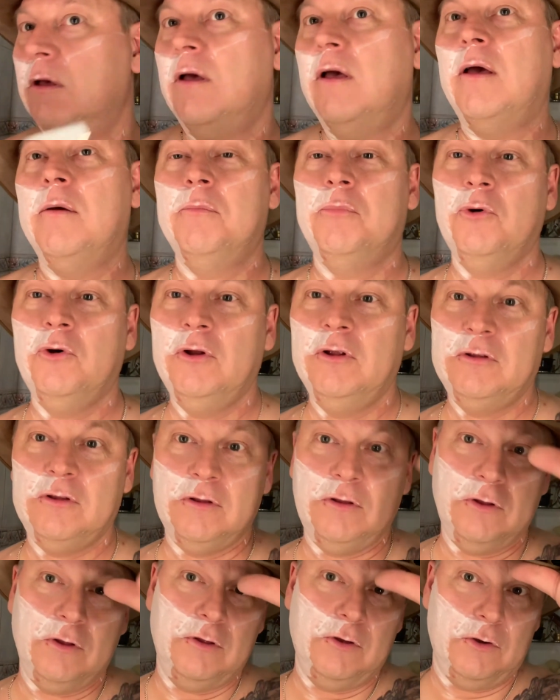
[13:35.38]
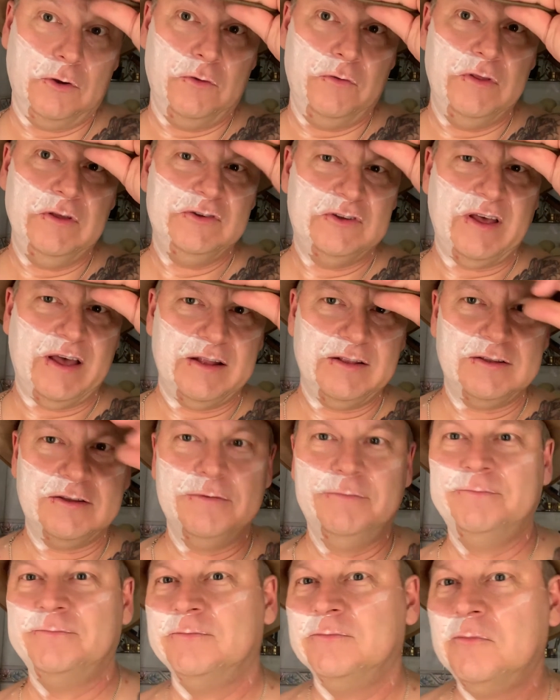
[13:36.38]
and put it on this hat
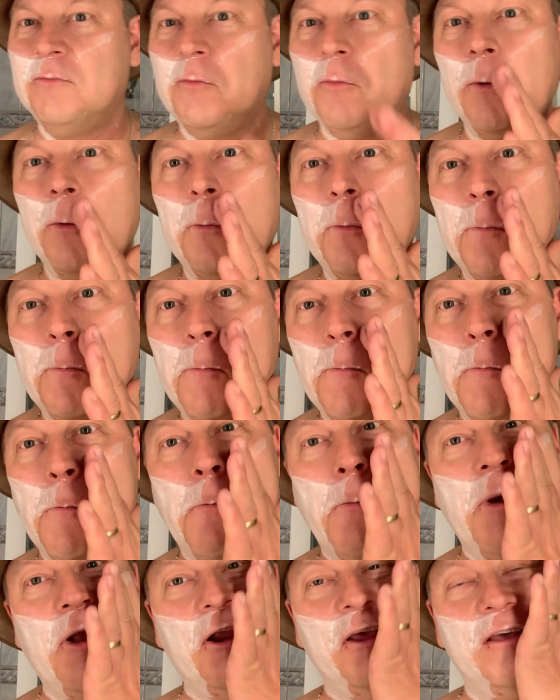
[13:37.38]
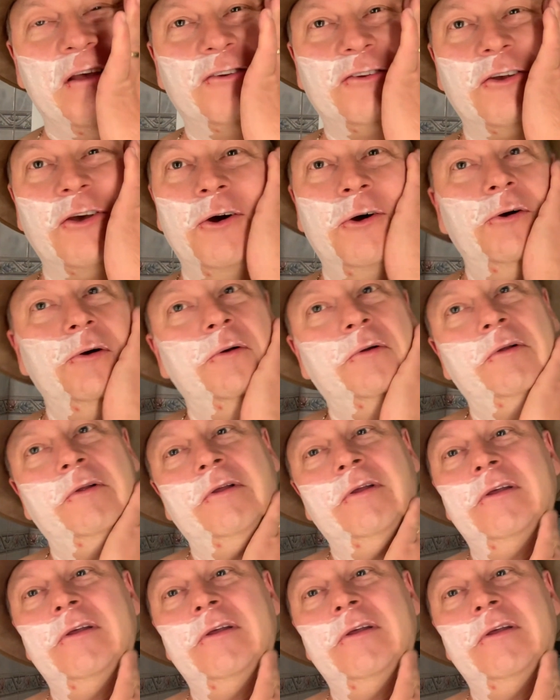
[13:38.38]
many years ago,